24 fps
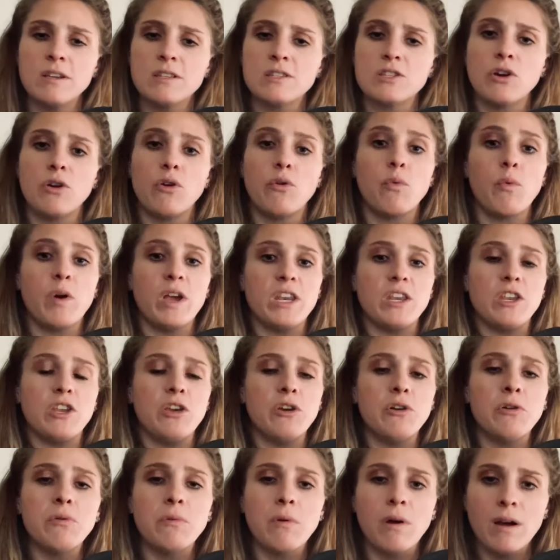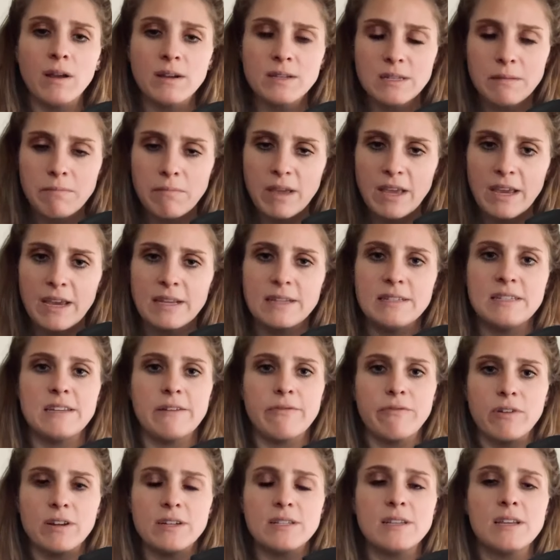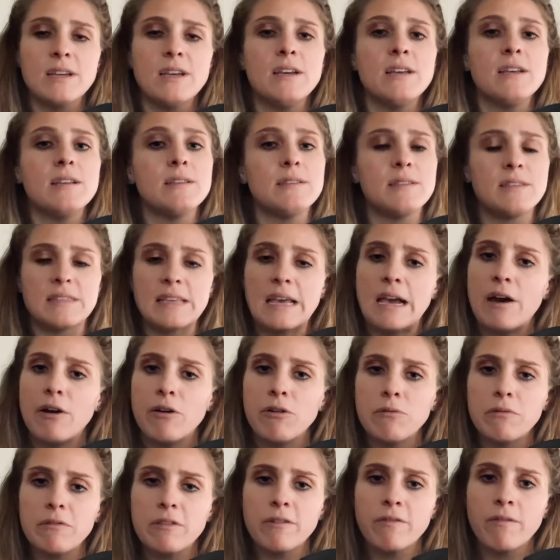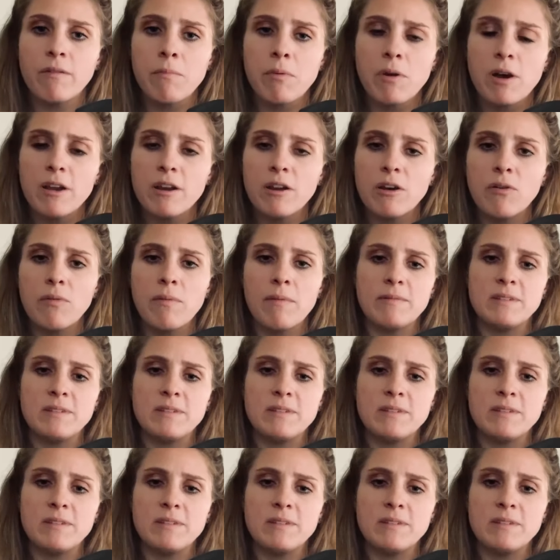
So when you want to make a different sound with your vibrato,